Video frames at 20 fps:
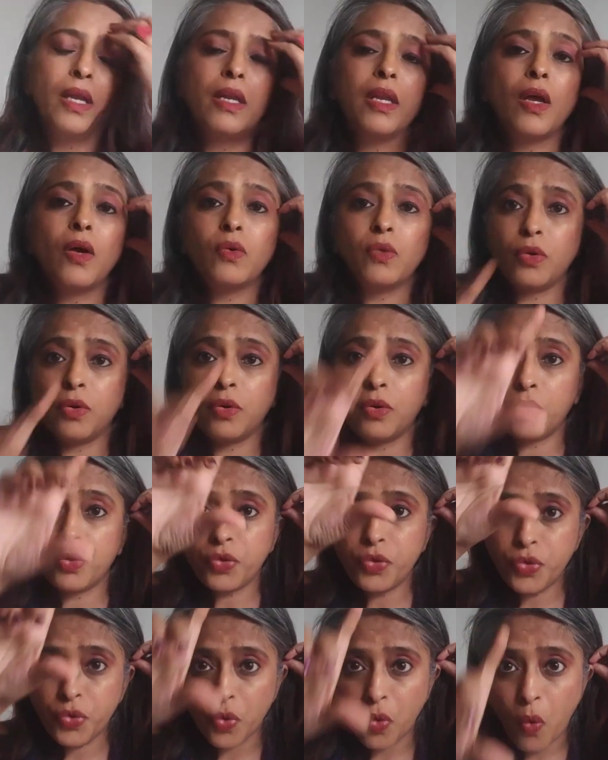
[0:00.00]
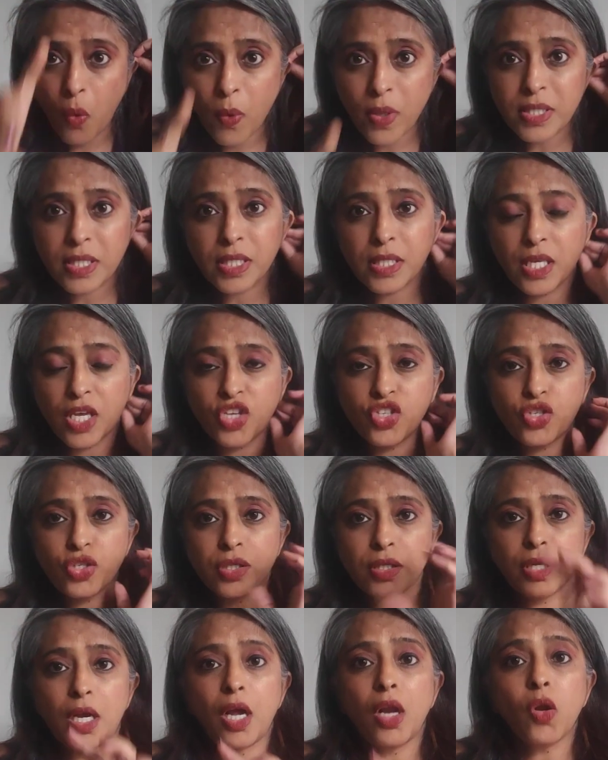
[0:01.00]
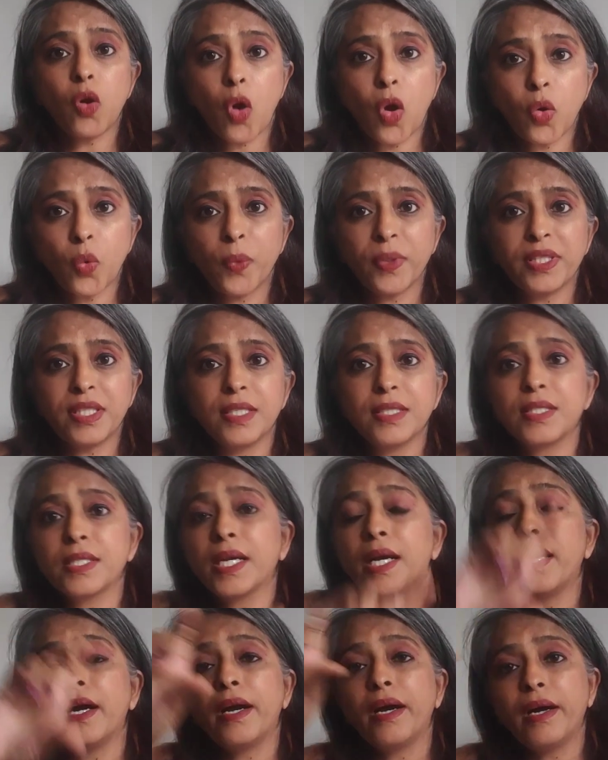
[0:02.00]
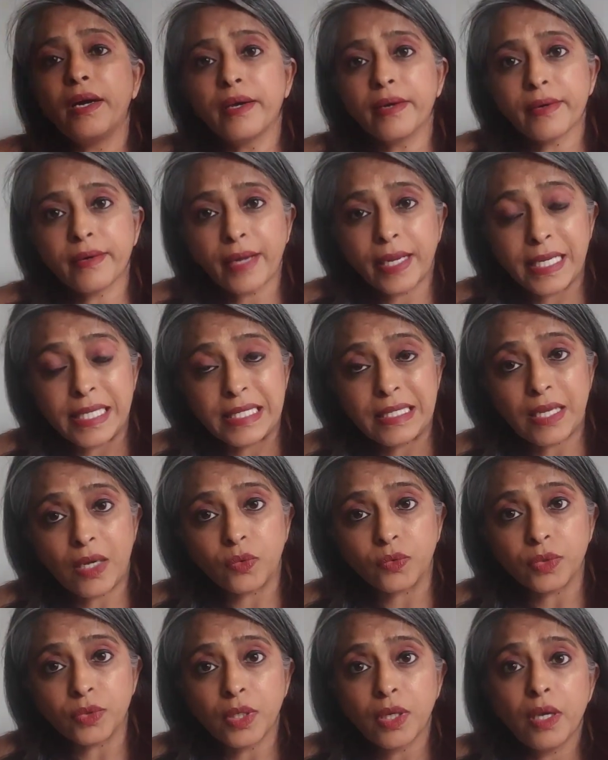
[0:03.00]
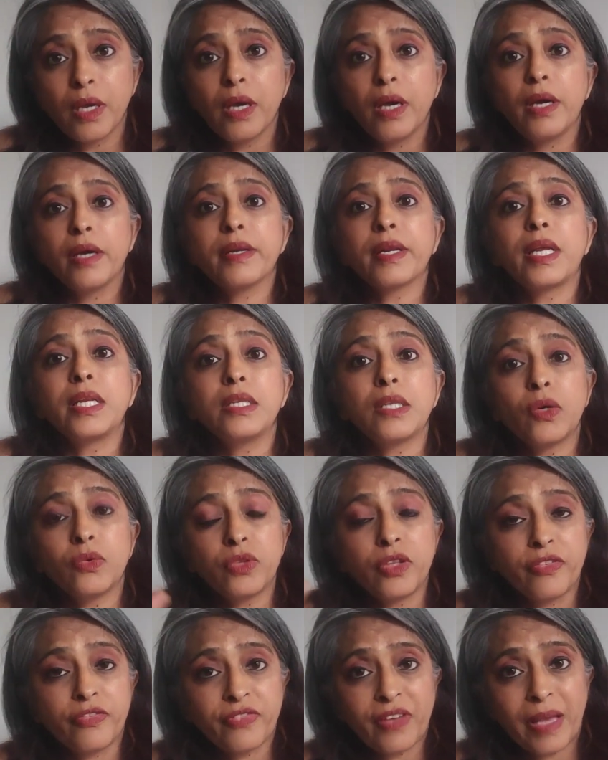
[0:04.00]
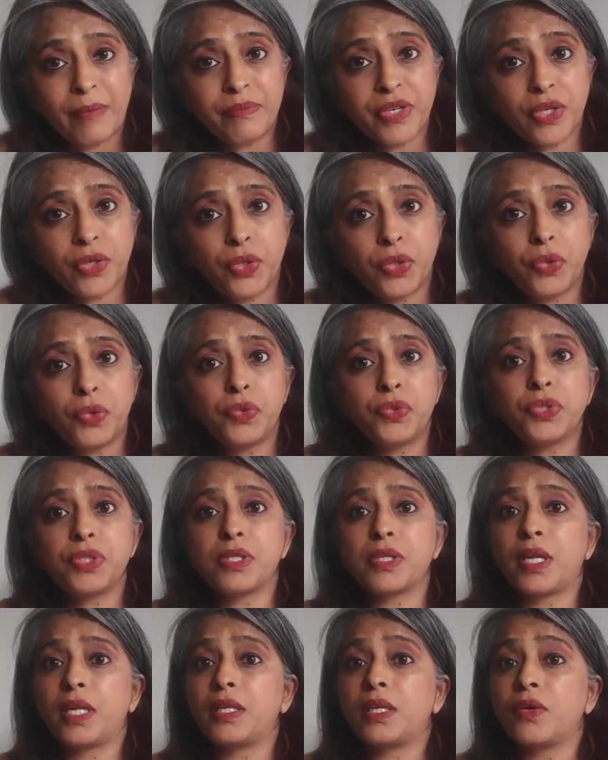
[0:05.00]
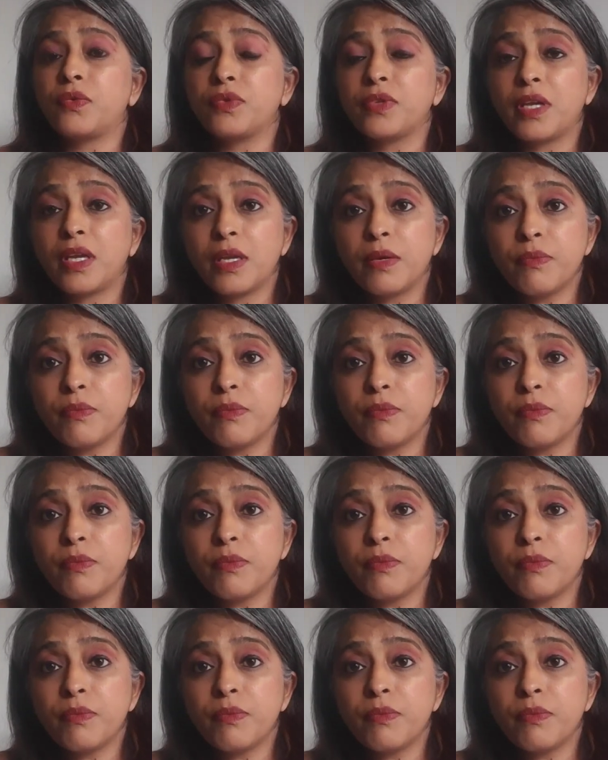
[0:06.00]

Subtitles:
Now draw one sketch, along with it write down the fabric used, write down the